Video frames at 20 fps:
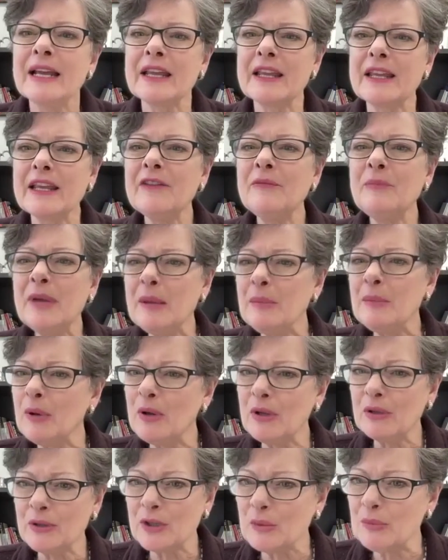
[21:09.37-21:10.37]
give people
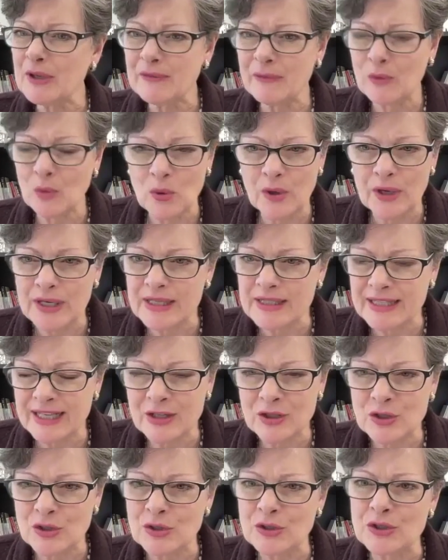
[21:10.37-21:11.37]
a little bit of
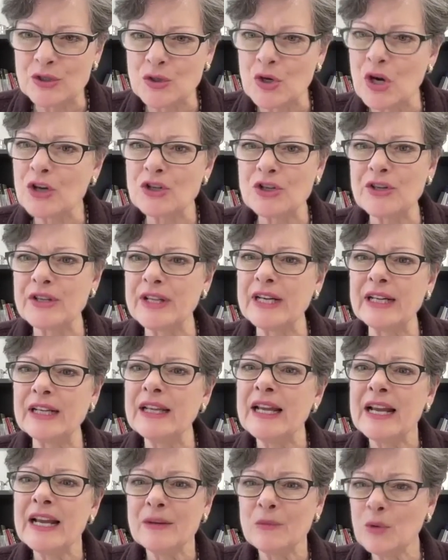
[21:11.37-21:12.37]
organizational structure that
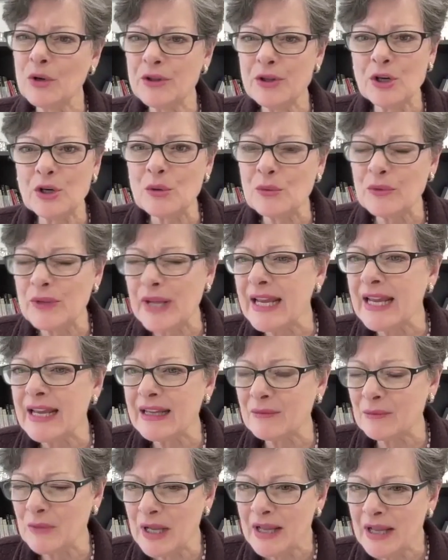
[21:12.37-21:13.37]
where they
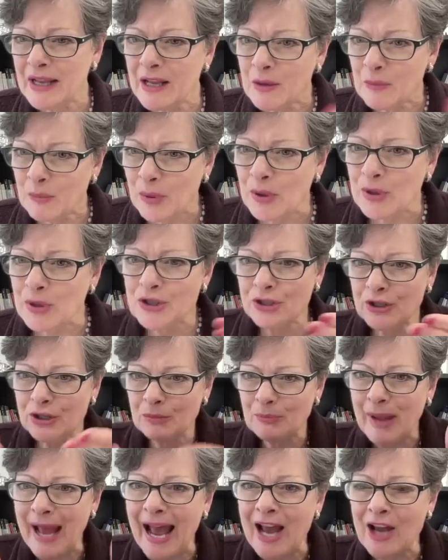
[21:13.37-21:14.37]
can push their
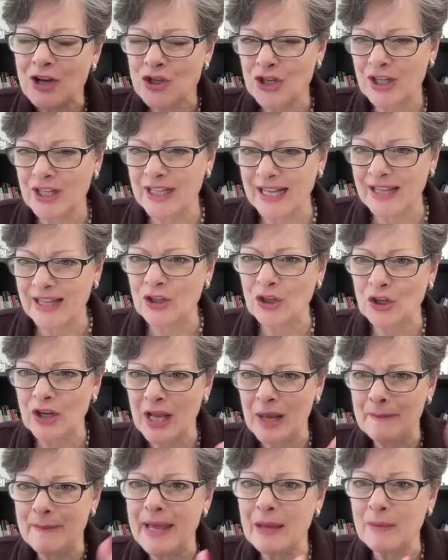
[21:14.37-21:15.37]
passion and their
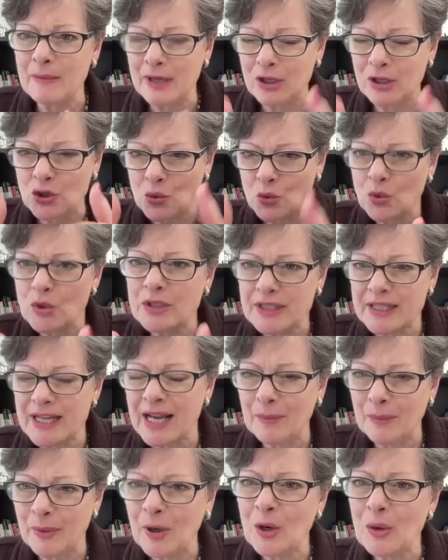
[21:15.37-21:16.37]
commitment towards
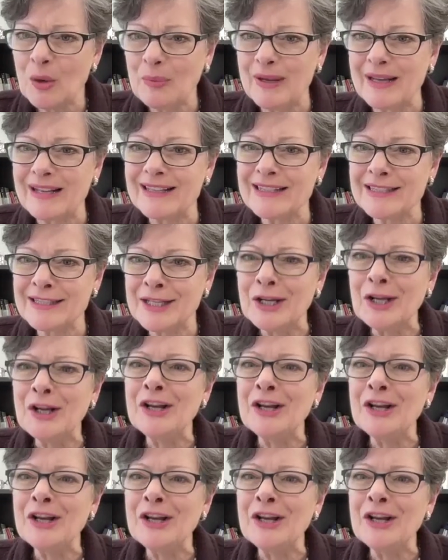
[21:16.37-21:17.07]
that purpose,